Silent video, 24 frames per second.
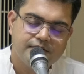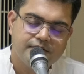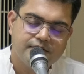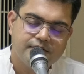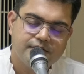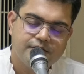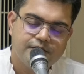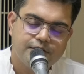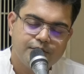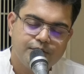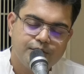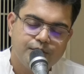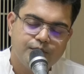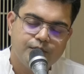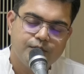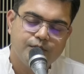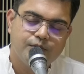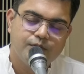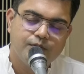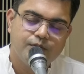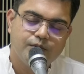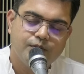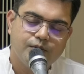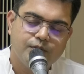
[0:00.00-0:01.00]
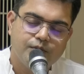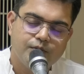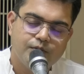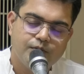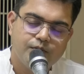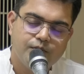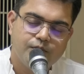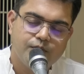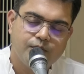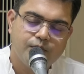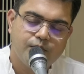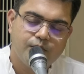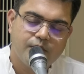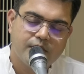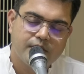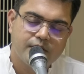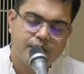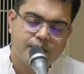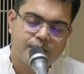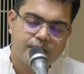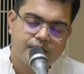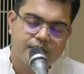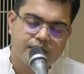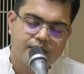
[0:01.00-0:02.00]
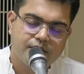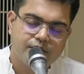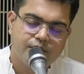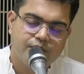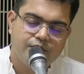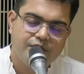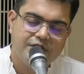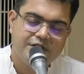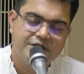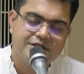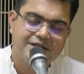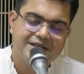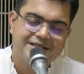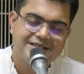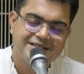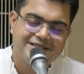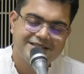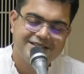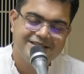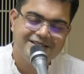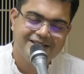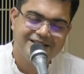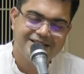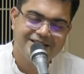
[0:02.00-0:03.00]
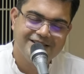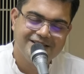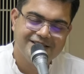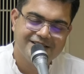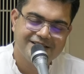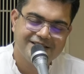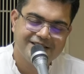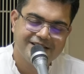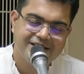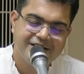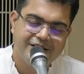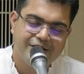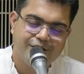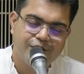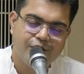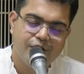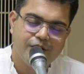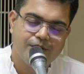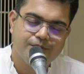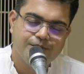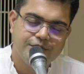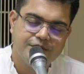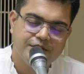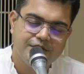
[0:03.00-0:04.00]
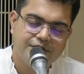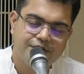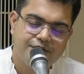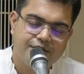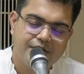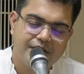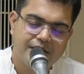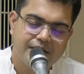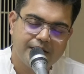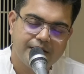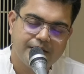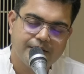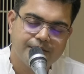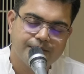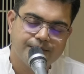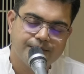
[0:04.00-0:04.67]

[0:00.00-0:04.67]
to what we just did in observing